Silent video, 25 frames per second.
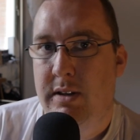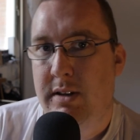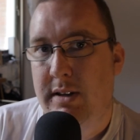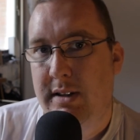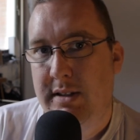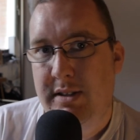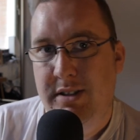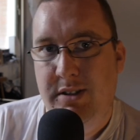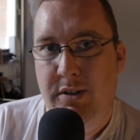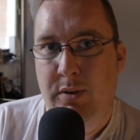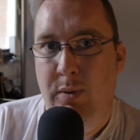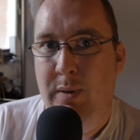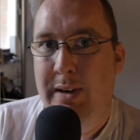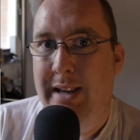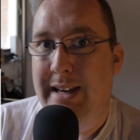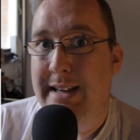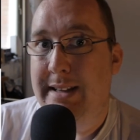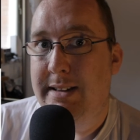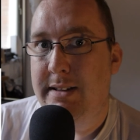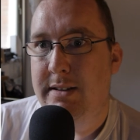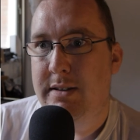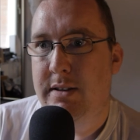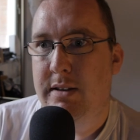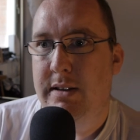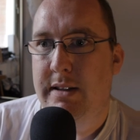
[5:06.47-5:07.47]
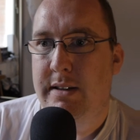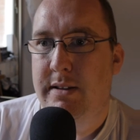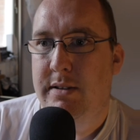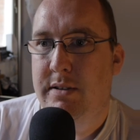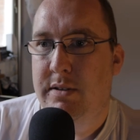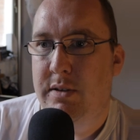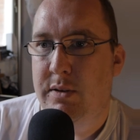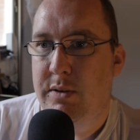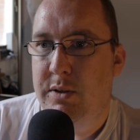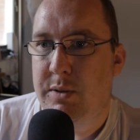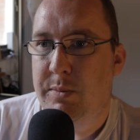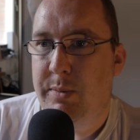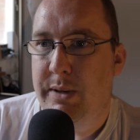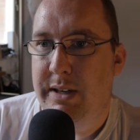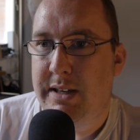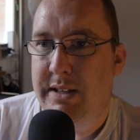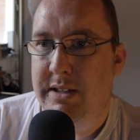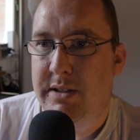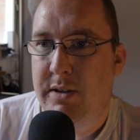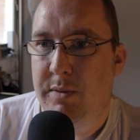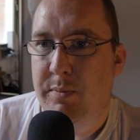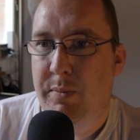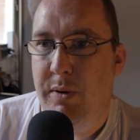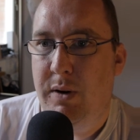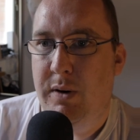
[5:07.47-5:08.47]
It's too late, so to speak.
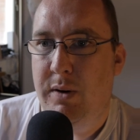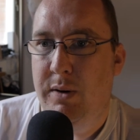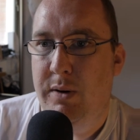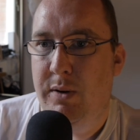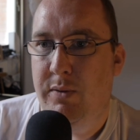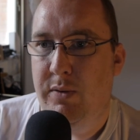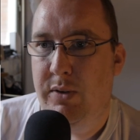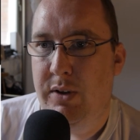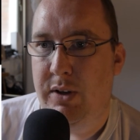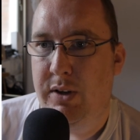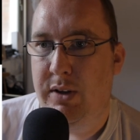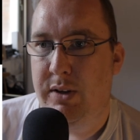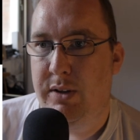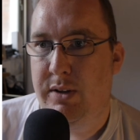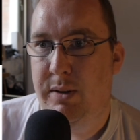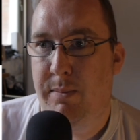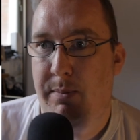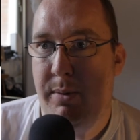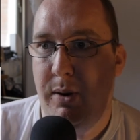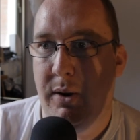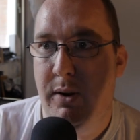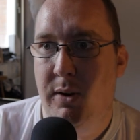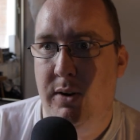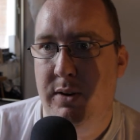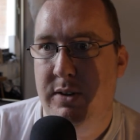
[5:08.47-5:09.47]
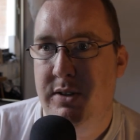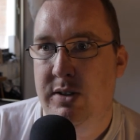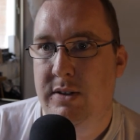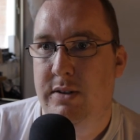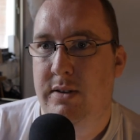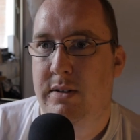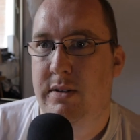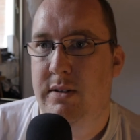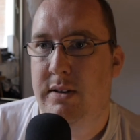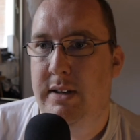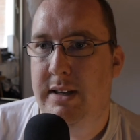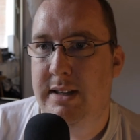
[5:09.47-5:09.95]
It's not part of the part.